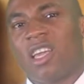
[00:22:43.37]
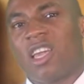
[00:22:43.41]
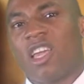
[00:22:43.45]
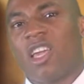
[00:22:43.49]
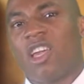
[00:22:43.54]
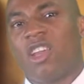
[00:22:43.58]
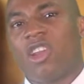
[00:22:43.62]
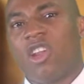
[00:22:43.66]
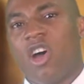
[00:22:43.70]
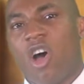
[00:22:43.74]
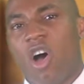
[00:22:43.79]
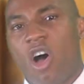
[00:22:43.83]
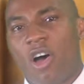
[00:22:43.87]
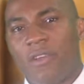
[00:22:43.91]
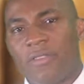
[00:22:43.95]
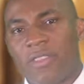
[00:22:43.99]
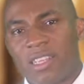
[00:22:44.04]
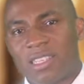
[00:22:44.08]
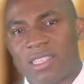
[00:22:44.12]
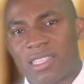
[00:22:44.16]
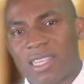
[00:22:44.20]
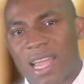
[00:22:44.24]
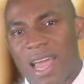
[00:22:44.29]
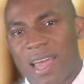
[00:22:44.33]
in
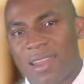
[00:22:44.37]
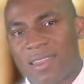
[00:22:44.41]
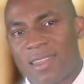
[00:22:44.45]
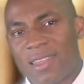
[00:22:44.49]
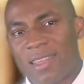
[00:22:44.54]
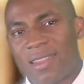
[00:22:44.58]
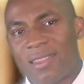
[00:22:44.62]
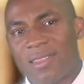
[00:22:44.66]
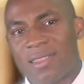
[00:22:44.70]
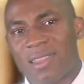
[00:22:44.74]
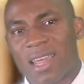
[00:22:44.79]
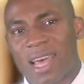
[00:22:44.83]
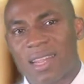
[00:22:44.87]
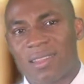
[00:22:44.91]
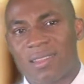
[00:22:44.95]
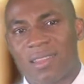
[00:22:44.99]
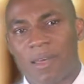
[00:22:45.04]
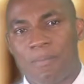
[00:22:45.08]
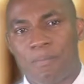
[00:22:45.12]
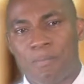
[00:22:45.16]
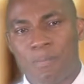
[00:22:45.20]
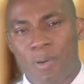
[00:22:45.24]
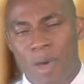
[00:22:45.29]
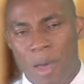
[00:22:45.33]
understanding that
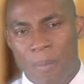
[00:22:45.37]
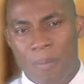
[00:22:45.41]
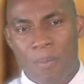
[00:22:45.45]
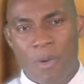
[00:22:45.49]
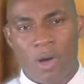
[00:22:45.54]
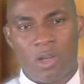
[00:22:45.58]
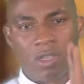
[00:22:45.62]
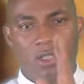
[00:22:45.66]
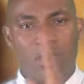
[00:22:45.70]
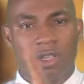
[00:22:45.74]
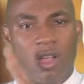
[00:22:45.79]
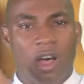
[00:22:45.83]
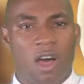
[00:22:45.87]
the purpose